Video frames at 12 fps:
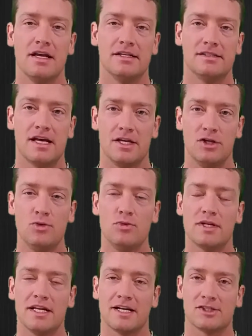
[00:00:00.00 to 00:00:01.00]
is that you
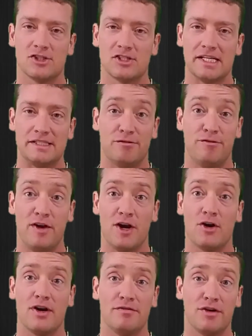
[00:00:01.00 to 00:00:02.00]
can exercise
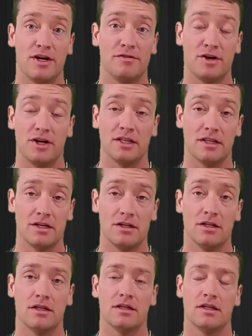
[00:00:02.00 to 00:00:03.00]
very, very, very
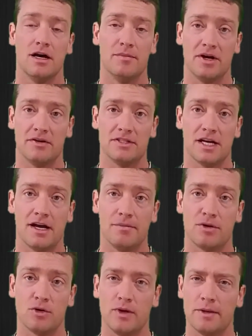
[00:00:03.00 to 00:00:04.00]
little amount of
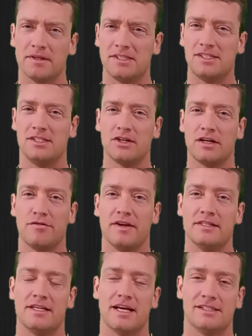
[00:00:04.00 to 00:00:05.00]
time per week, but still get
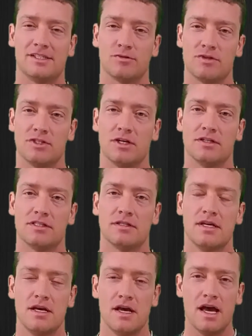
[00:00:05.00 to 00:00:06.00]
fantastic results.